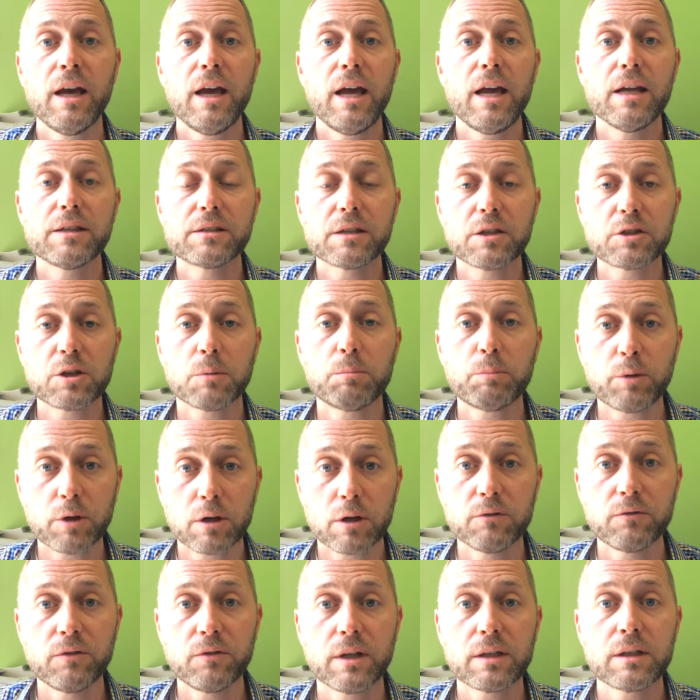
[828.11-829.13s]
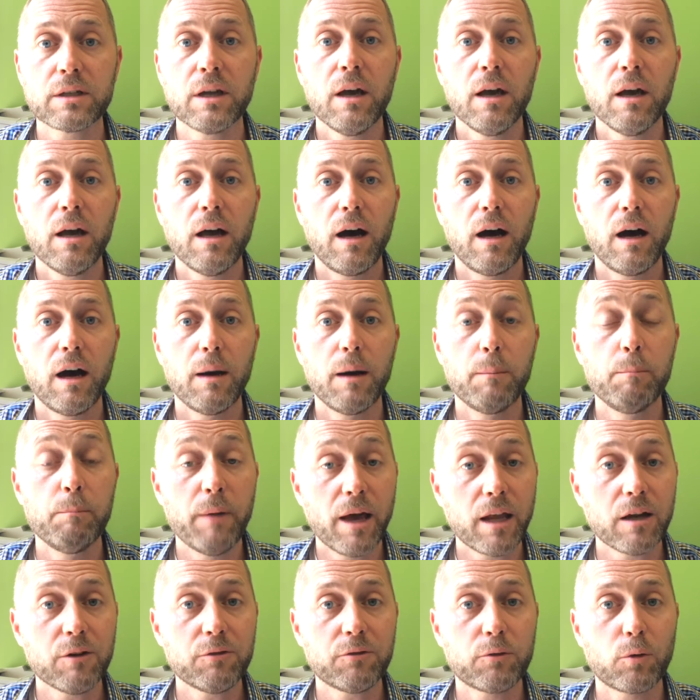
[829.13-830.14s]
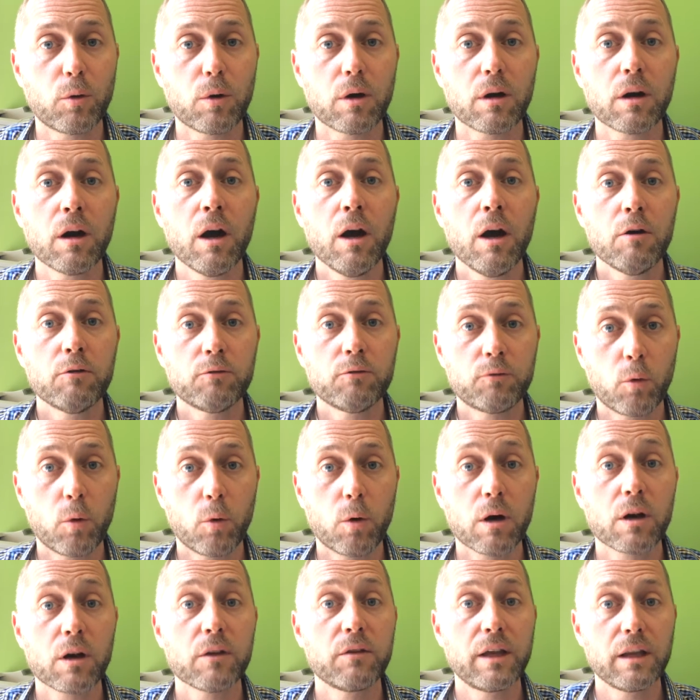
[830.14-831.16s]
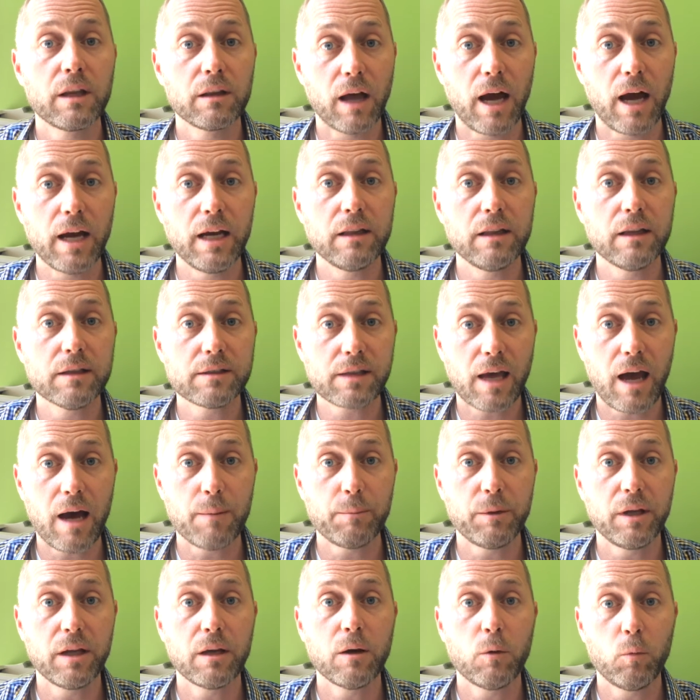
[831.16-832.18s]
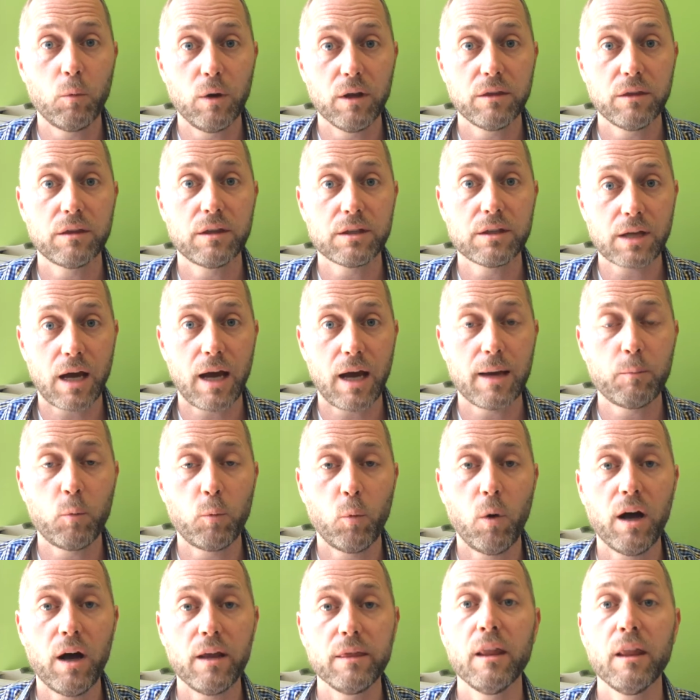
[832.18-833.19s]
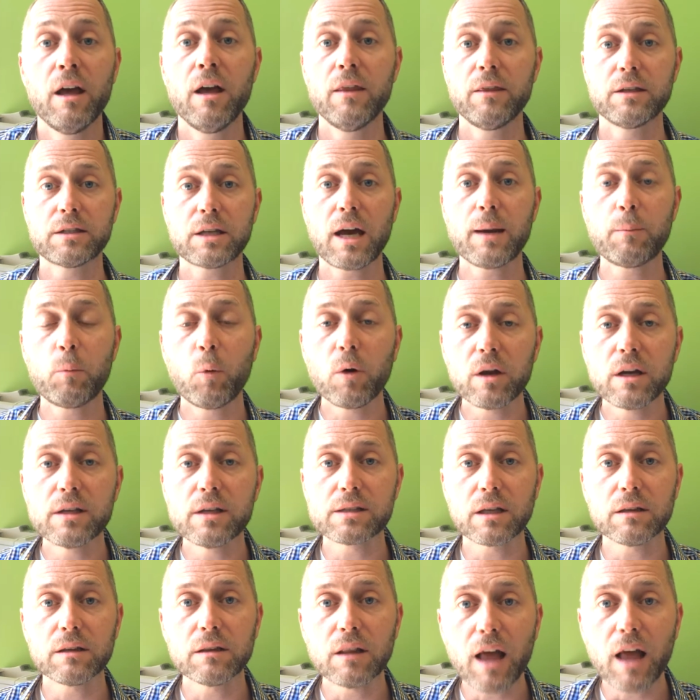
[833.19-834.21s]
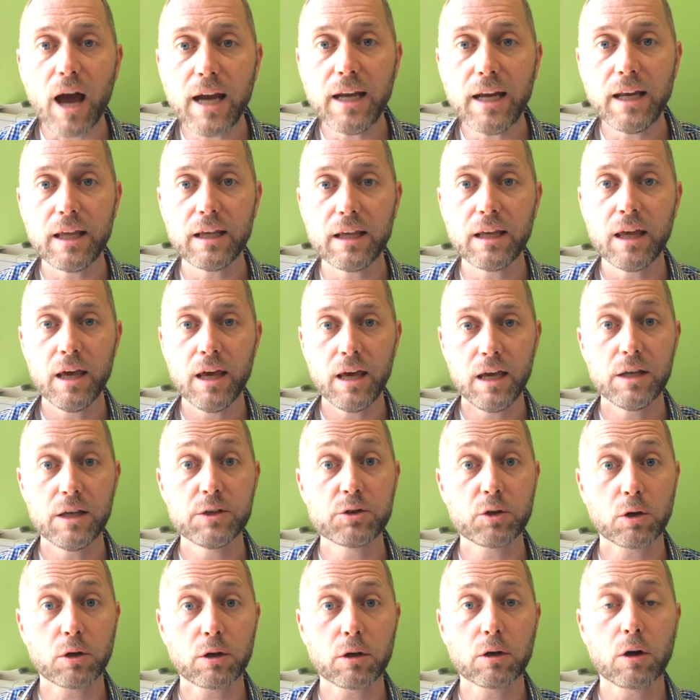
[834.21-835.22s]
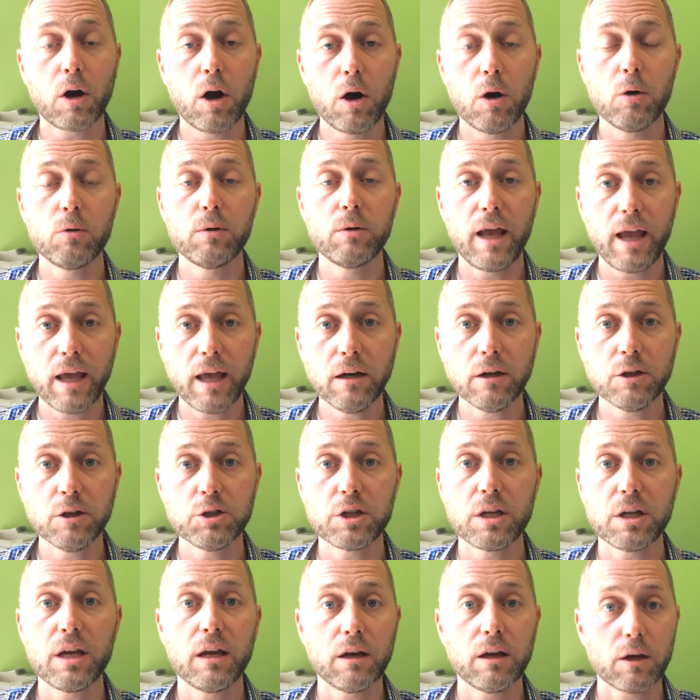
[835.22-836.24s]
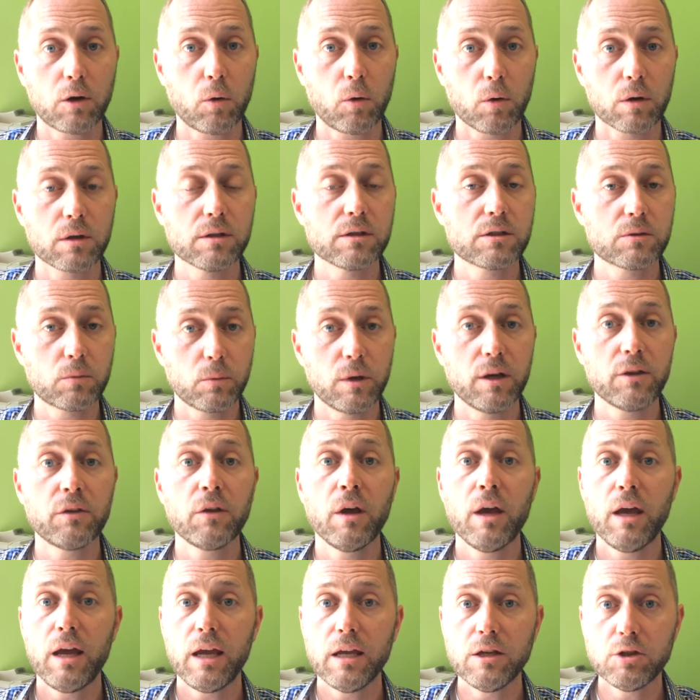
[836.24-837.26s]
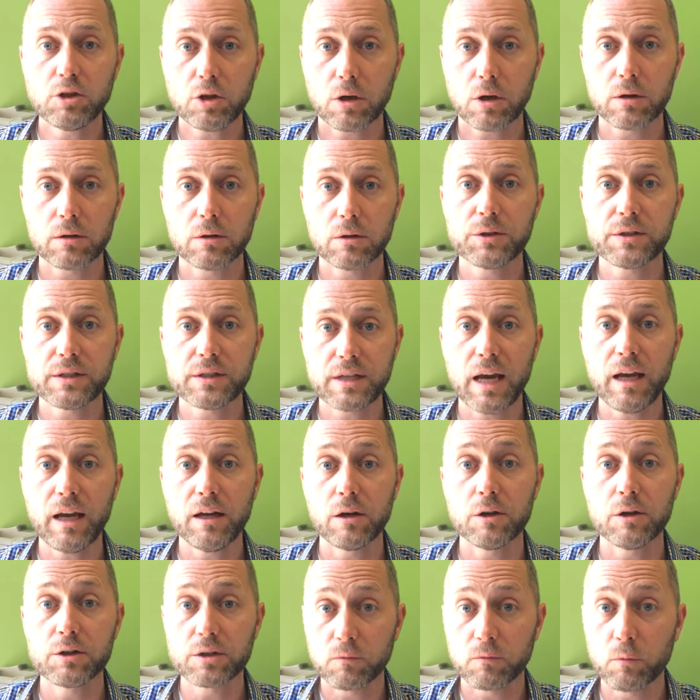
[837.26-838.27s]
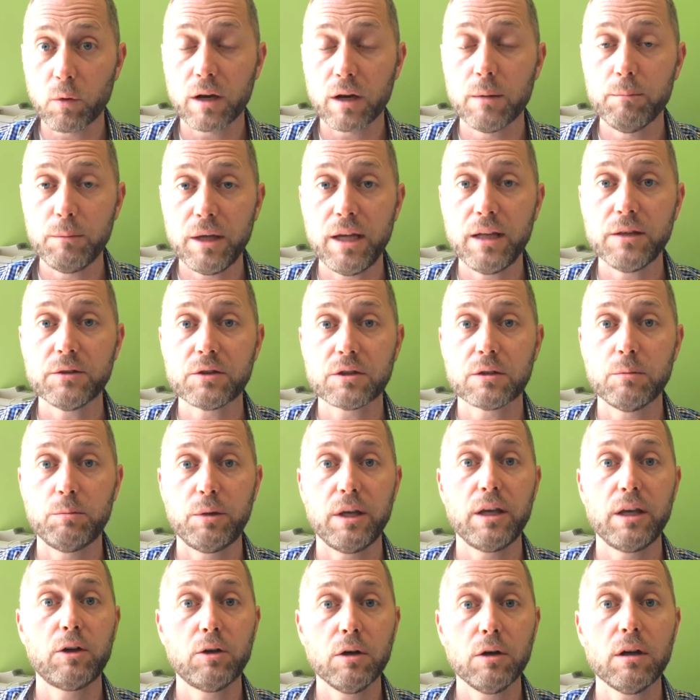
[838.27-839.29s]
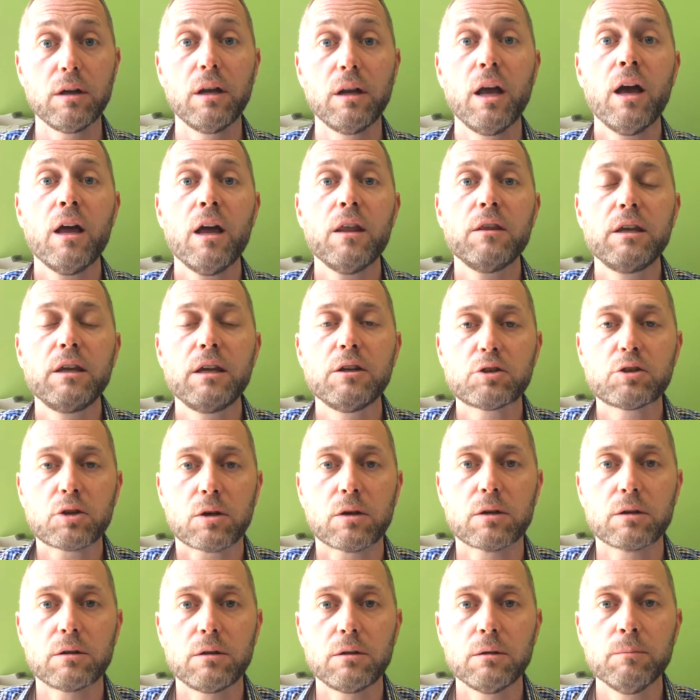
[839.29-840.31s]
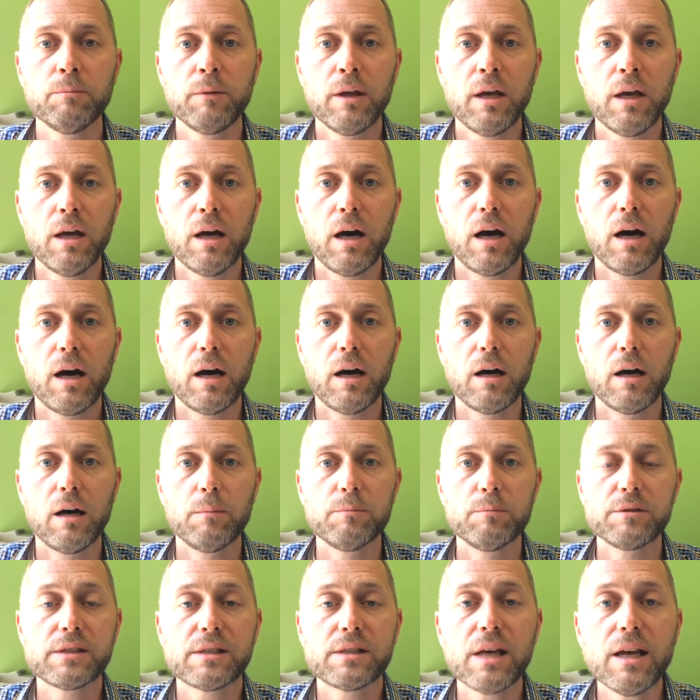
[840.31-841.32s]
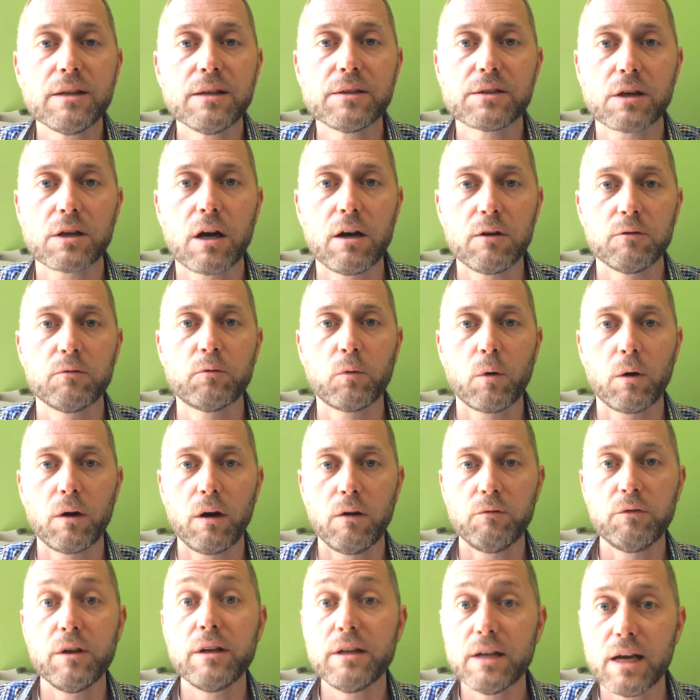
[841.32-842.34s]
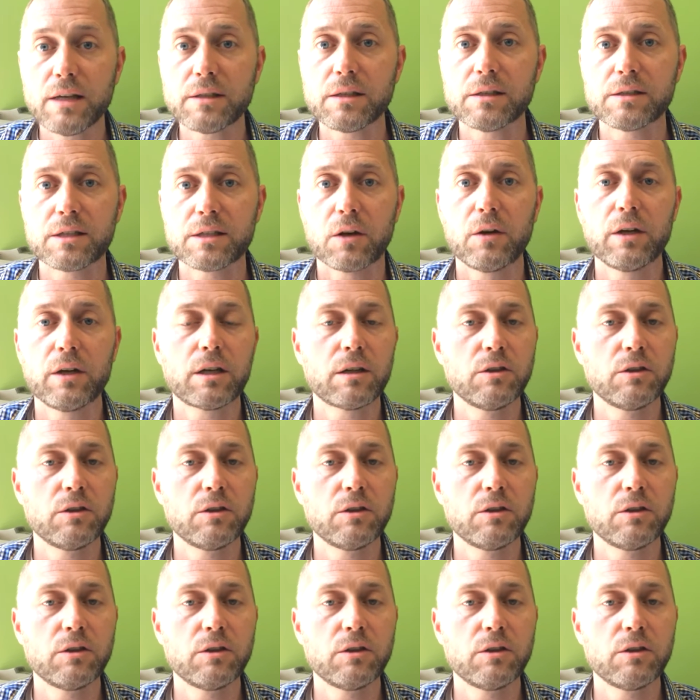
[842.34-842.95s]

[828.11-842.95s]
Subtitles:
It's such a perfect metaphor for the aligning that's happening with the type 1. The type 1 is aligning his or her own energy in accordance with internal standards of what it means to be good, the internal sense of the necessary